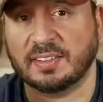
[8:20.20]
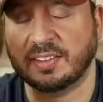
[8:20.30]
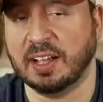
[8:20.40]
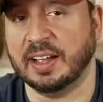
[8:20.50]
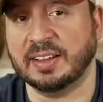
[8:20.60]

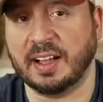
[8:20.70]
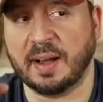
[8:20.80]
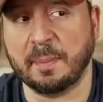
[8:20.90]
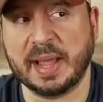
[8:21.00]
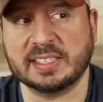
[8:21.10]
Uh,
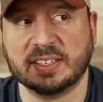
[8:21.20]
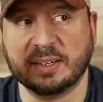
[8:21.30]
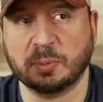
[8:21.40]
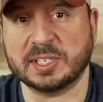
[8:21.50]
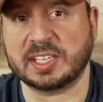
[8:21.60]

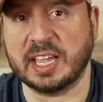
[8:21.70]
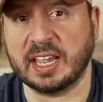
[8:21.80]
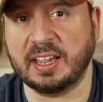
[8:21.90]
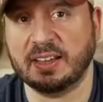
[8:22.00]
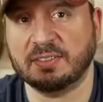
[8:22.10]
amazing
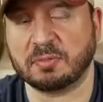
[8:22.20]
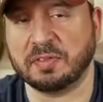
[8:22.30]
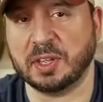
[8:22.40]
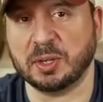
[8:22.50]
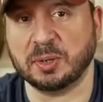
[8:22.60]
whiskey
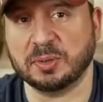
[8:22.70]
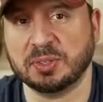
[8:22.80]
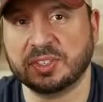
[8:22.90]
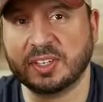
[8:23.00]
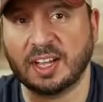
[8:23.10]

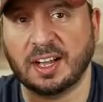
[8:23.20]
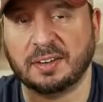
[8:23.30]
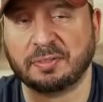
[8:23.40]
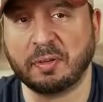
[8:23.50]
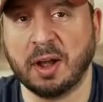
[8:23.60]
reviews uh,
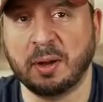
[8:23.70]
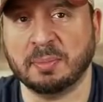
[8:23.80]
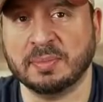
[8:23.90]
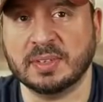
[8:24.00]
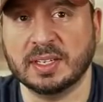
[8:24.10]

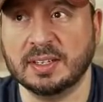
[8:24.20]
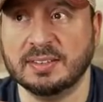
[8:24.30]
from